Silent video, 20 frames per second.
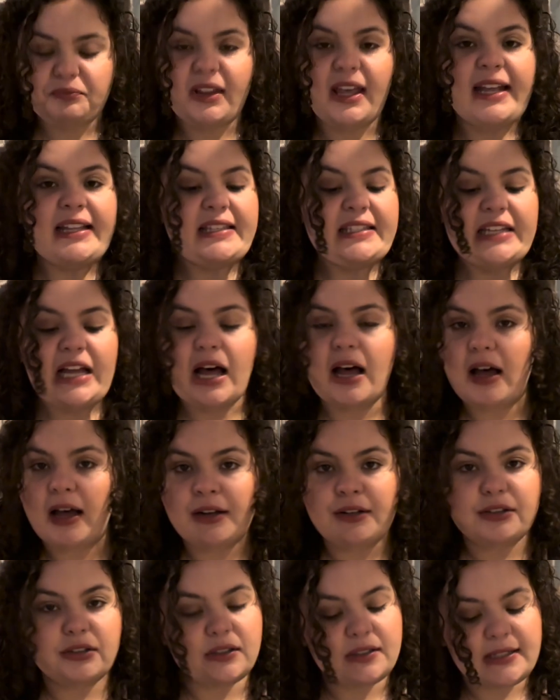It's not
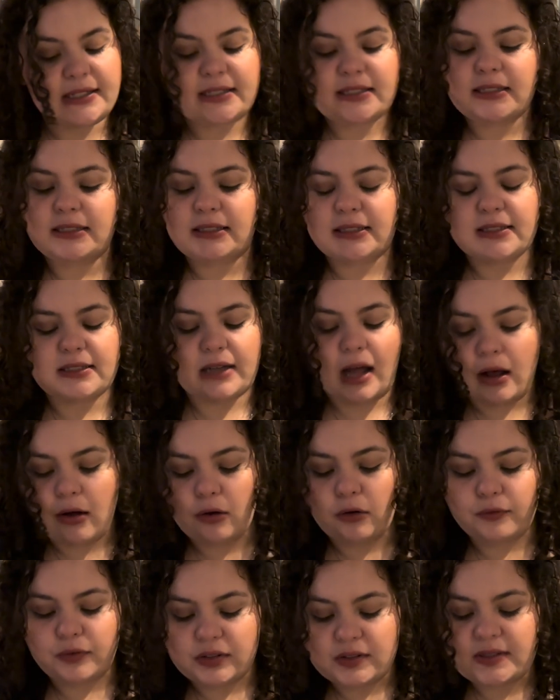under-seasoned, it's not
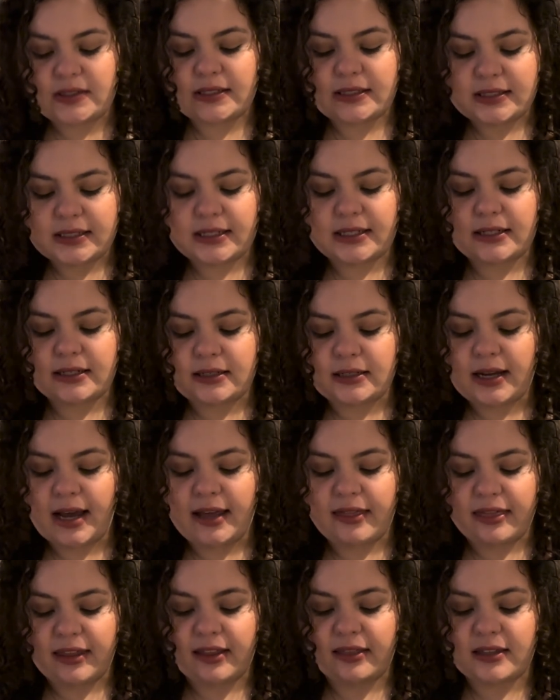over-seasoned.
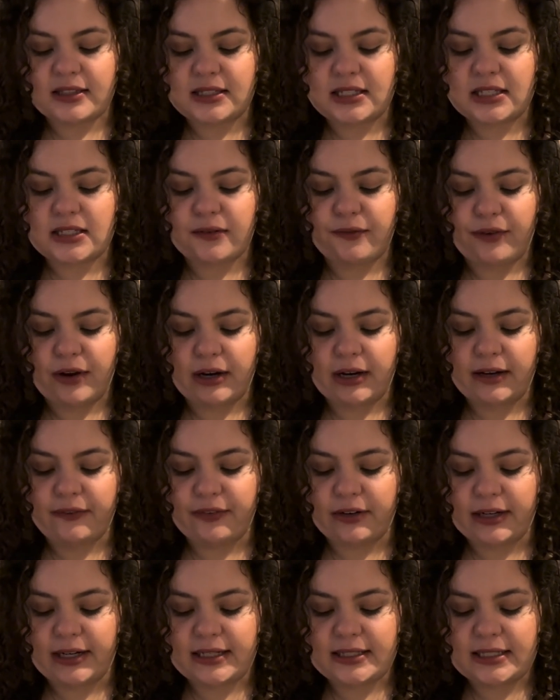I think this is very, very